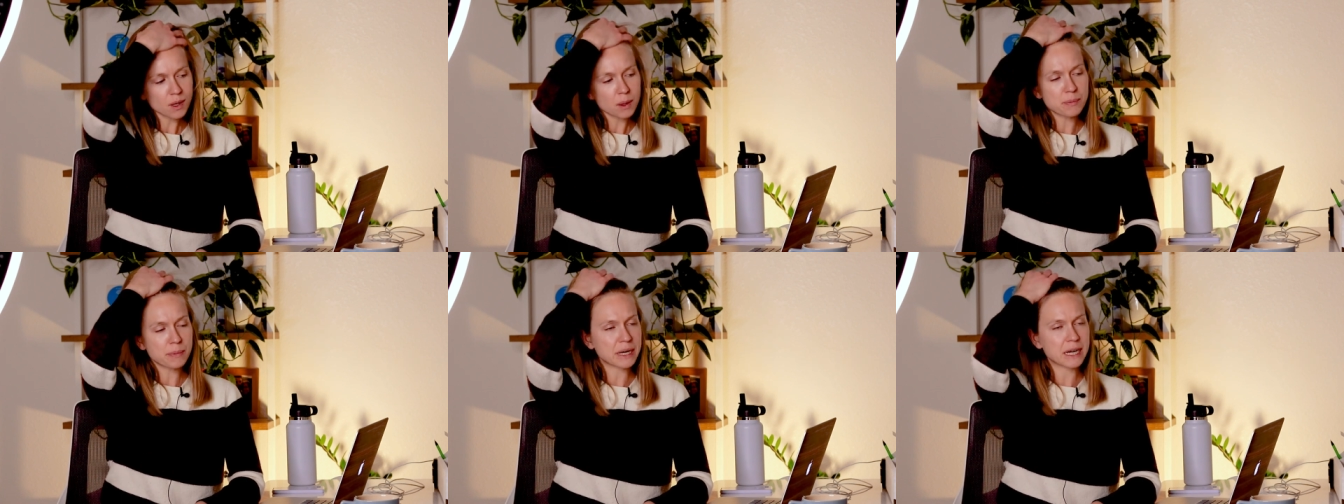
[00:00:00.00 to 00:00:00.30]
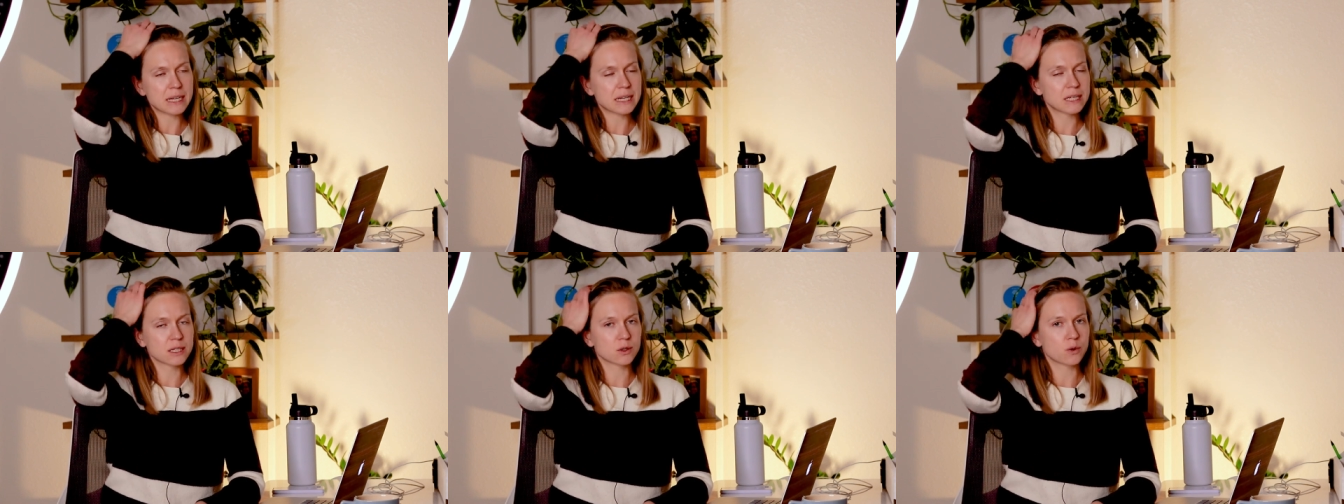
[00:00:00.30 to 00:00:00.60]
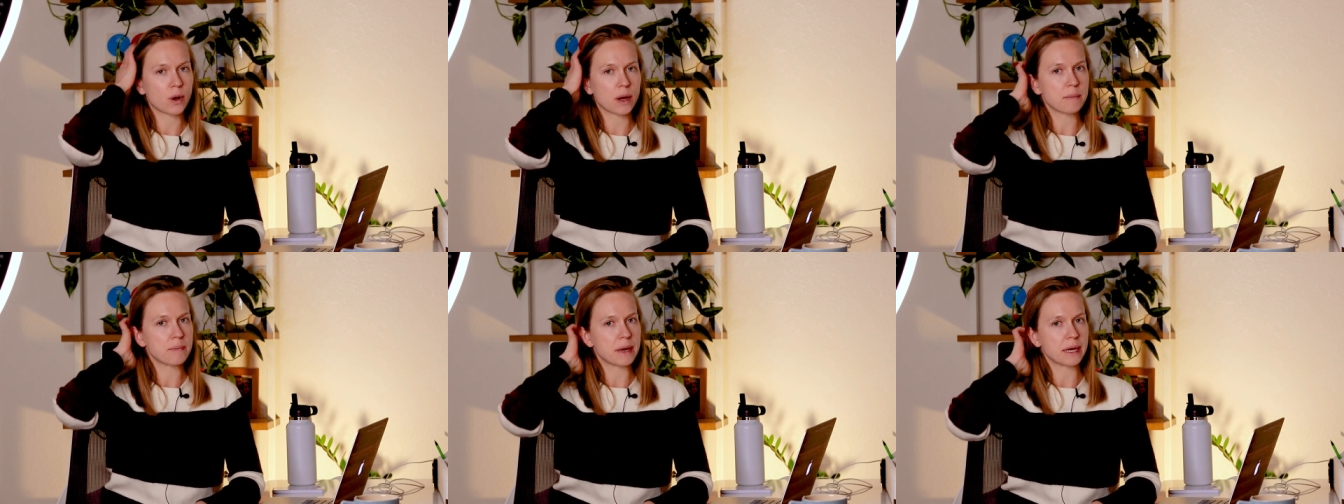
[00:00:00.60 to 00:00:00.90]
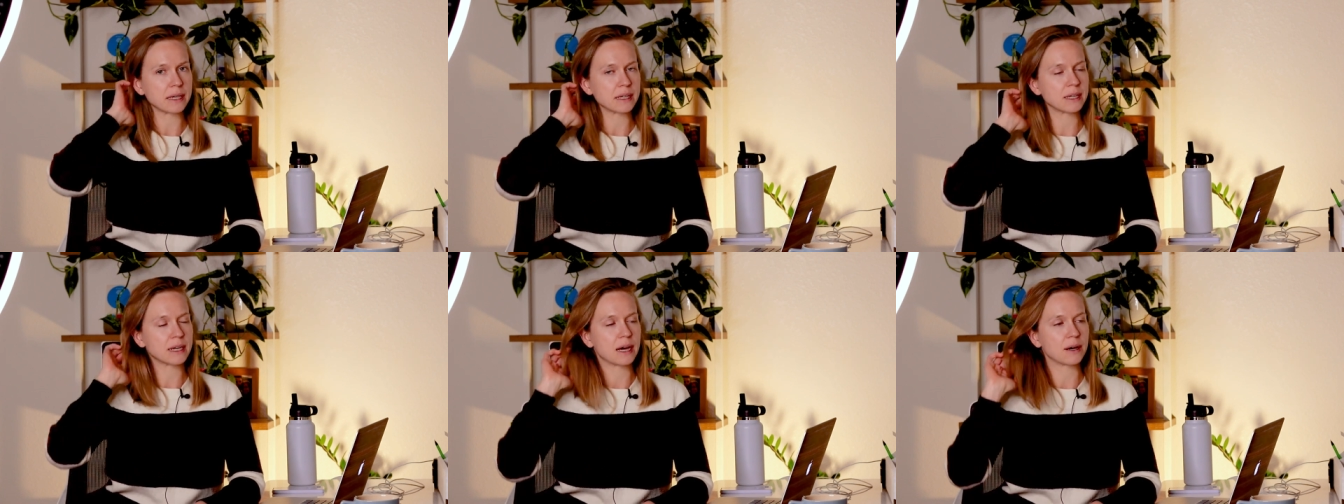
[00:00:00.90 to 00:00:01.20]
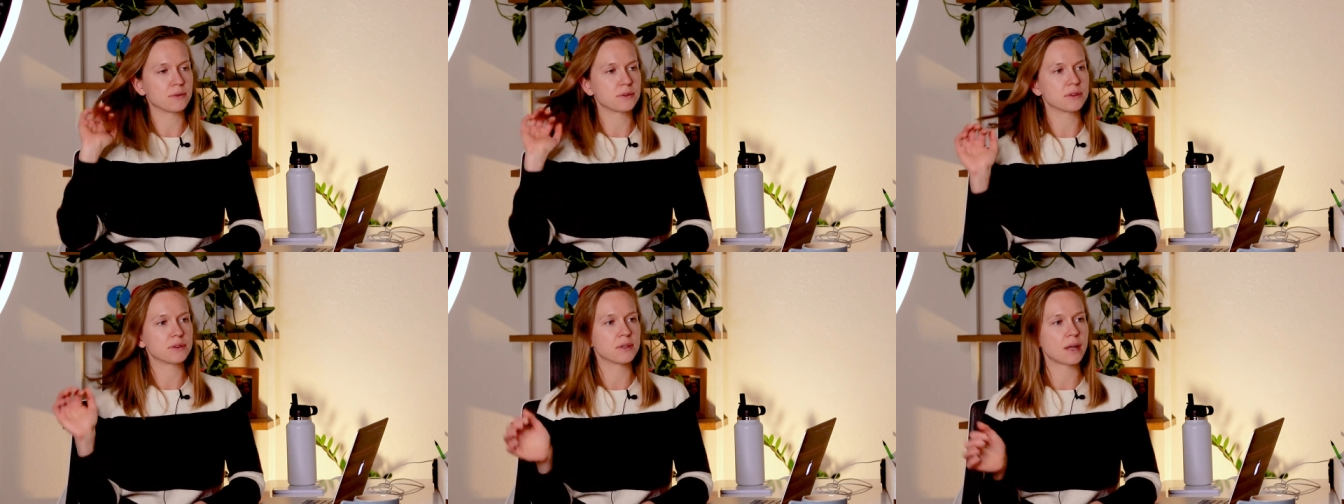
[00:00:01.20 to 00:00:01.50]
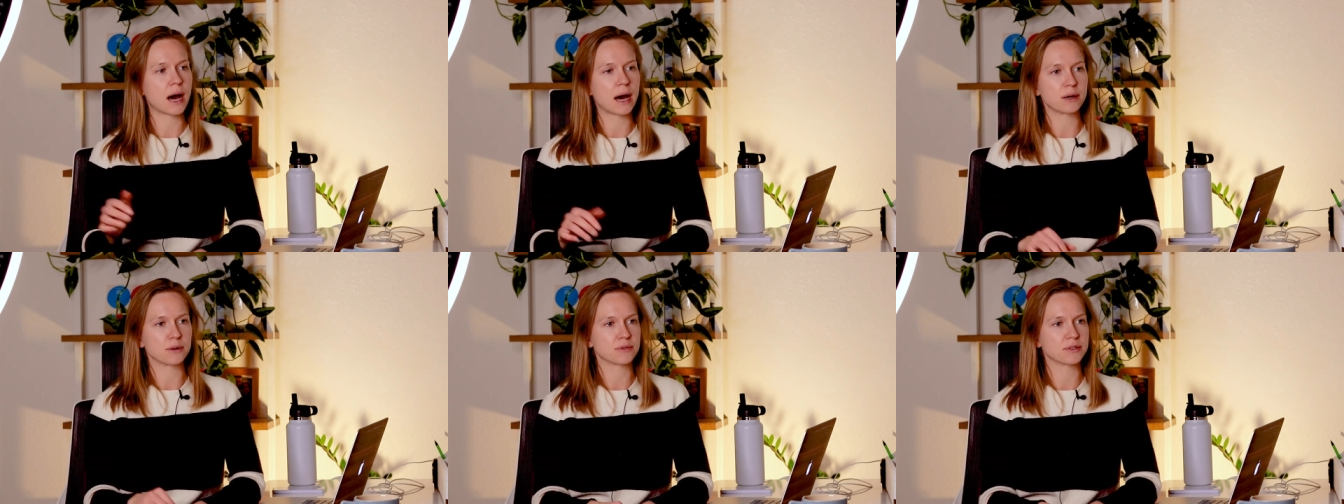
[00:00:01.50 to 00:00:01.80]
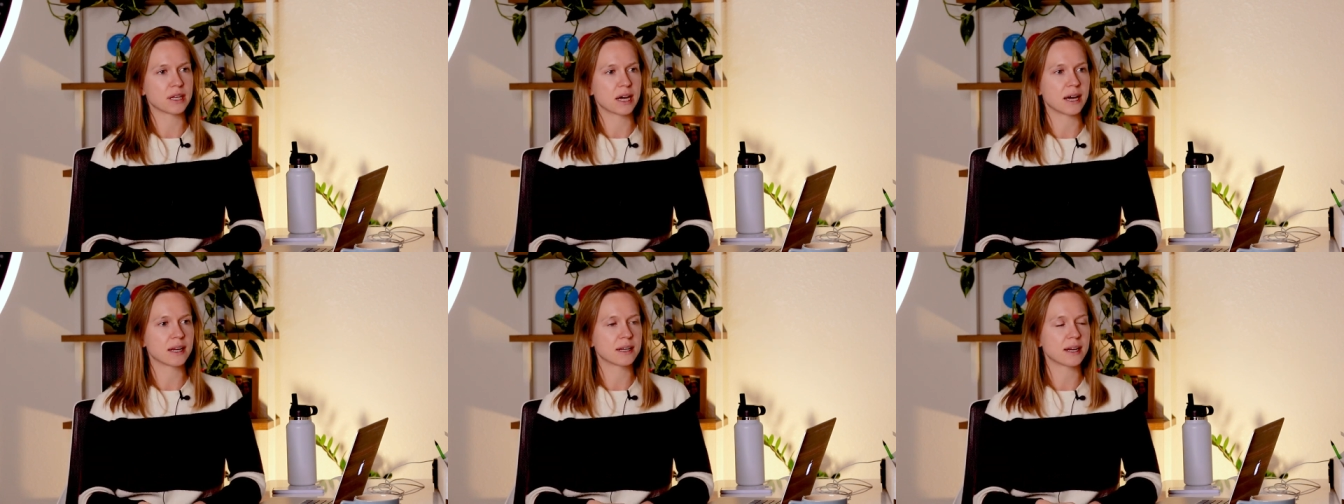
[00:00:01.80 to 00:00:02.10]
but I didn't quite make it out of
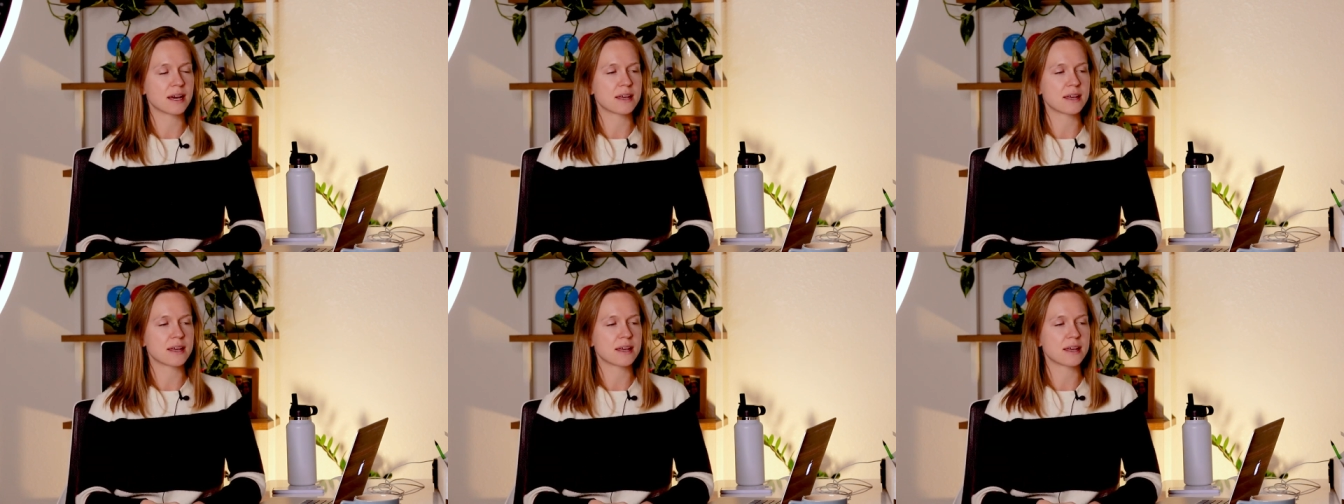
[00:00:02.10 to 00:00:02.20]
that.